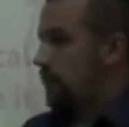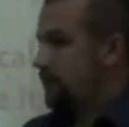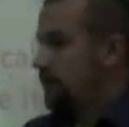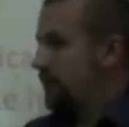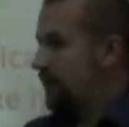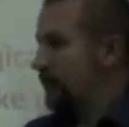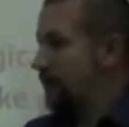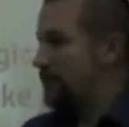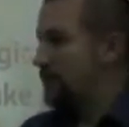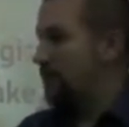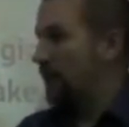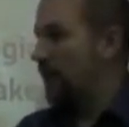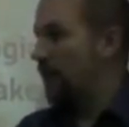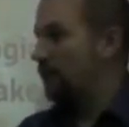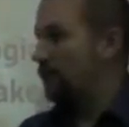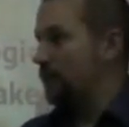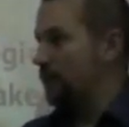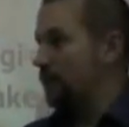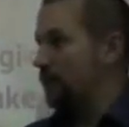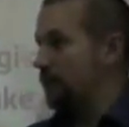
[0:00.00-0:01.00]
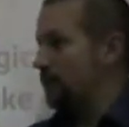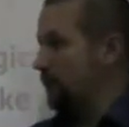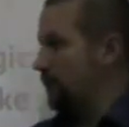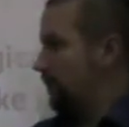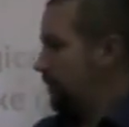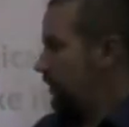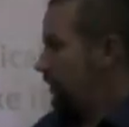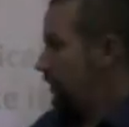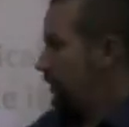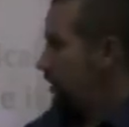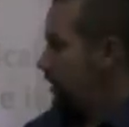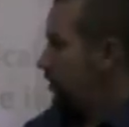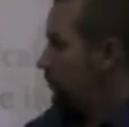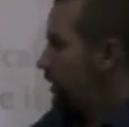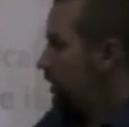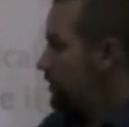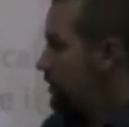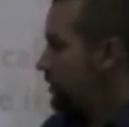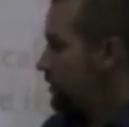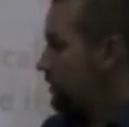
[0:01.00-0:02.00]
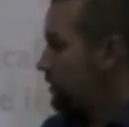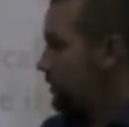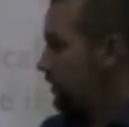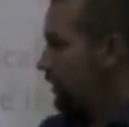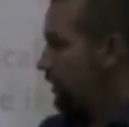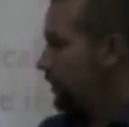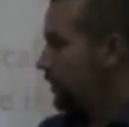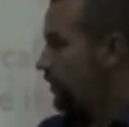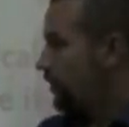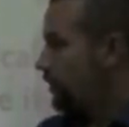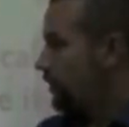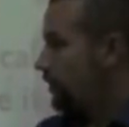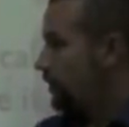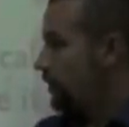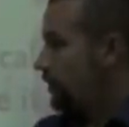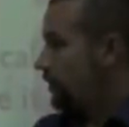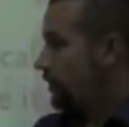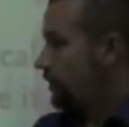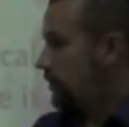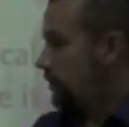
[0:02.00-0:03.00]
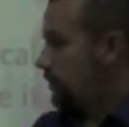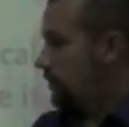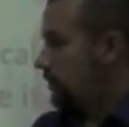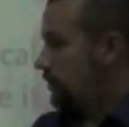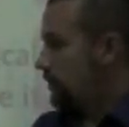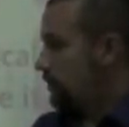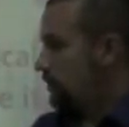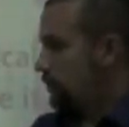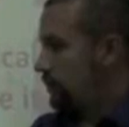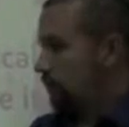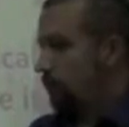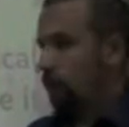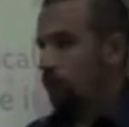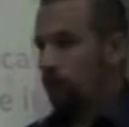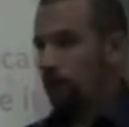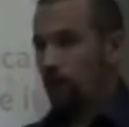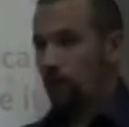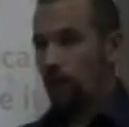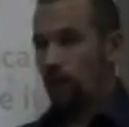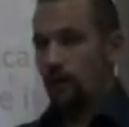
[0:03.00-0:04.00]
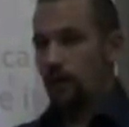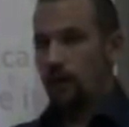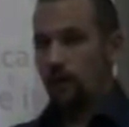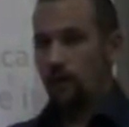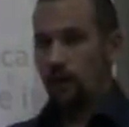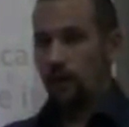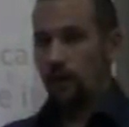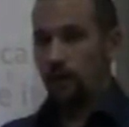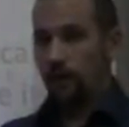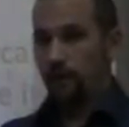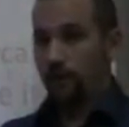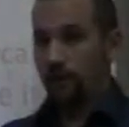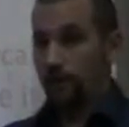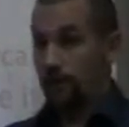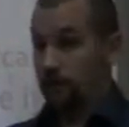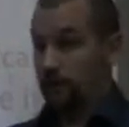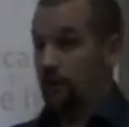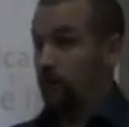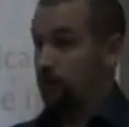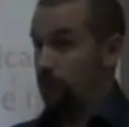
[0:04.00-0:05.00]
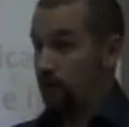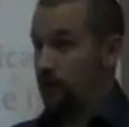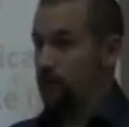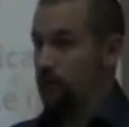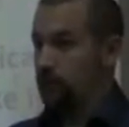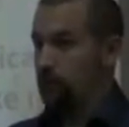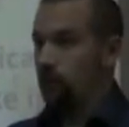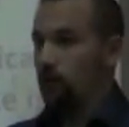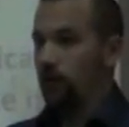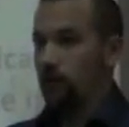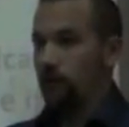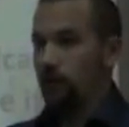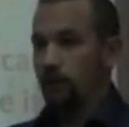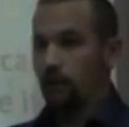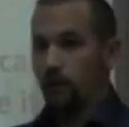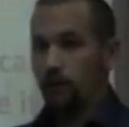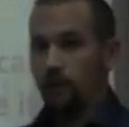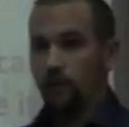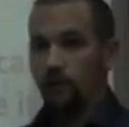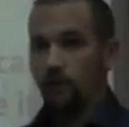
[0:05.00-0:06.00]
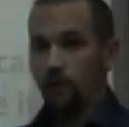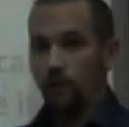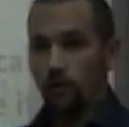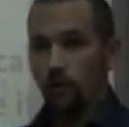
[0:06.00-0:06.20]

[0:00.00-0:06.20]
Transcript: tech savvy, and I'll mention this later, they're really great at things like Facebook, and